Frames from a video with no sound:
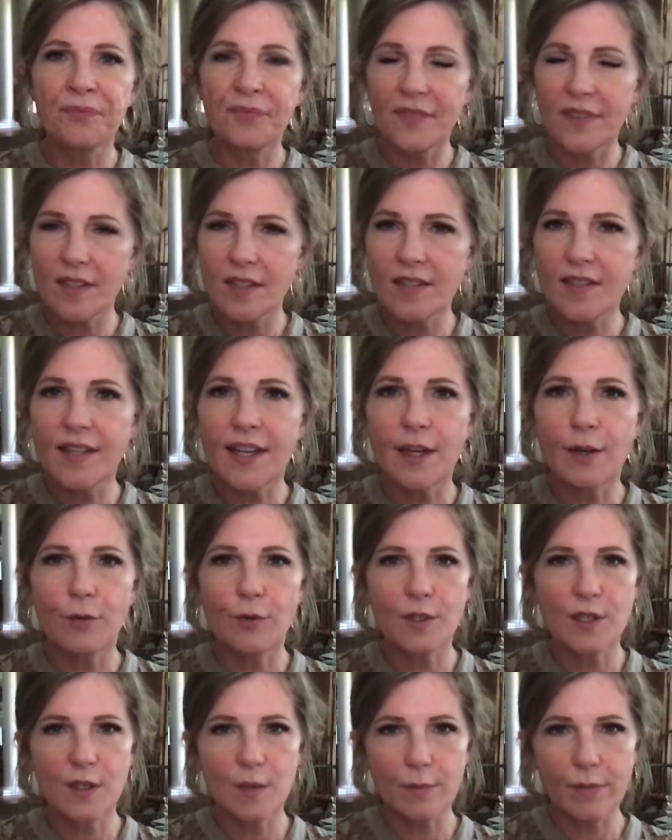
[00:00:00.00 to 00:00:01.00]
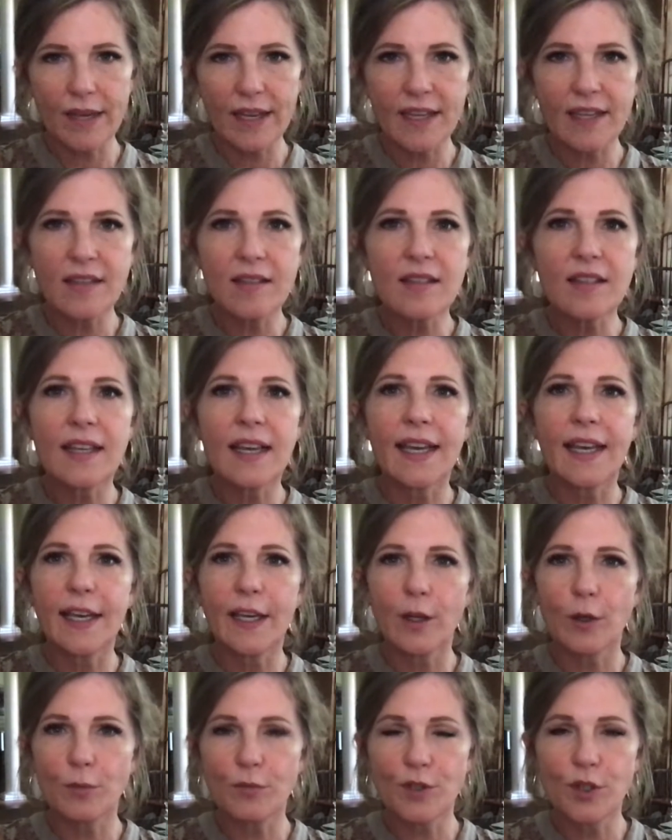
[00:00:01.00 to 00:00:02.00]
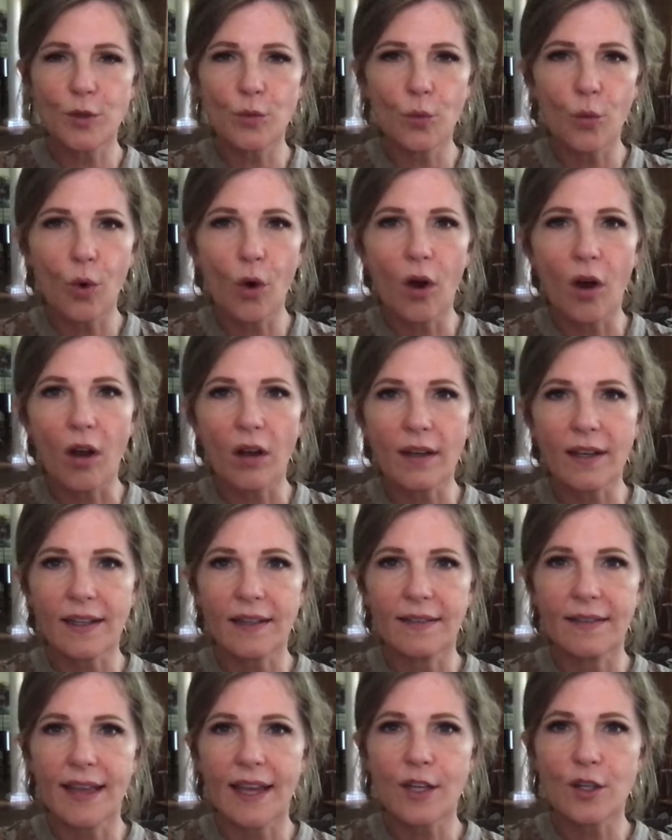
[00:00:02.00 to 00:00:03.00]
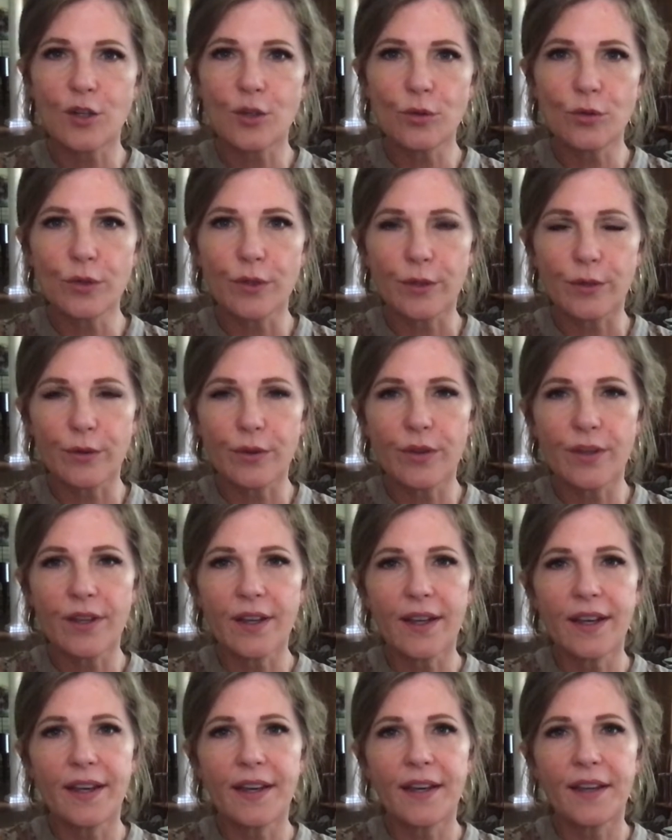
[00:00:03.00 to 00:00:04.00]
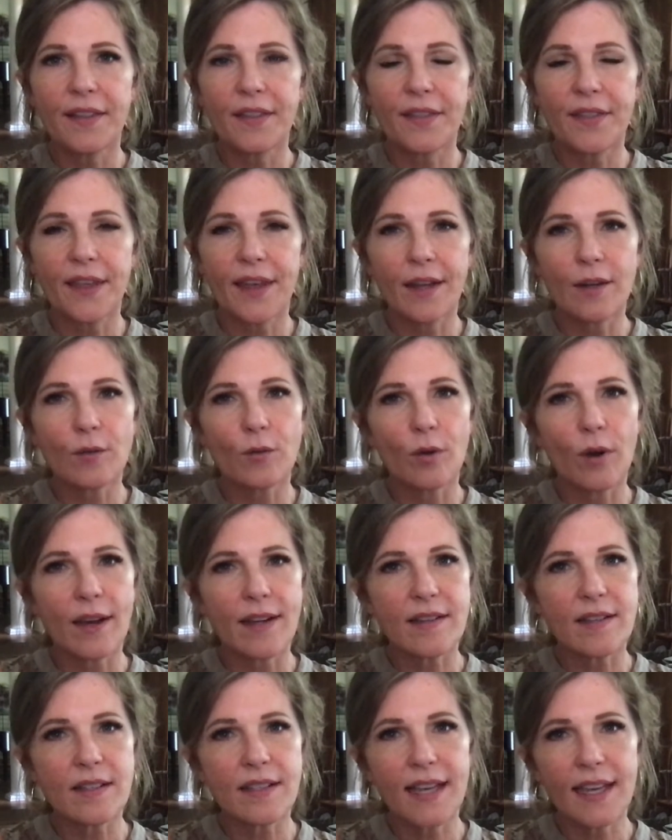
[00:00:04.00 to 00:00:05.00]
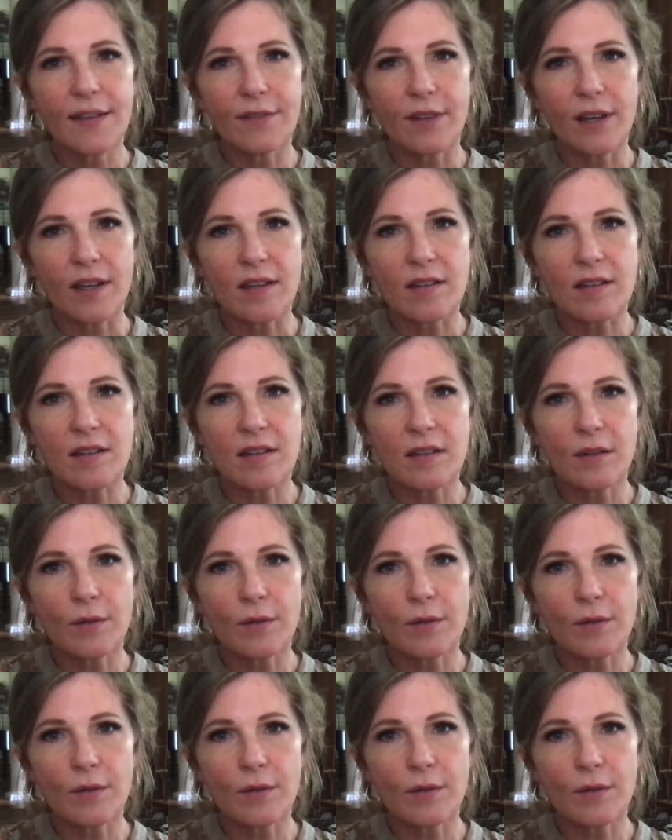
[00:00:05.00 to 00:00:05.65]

This sacred space helps you walk in that truth that Christ gave us.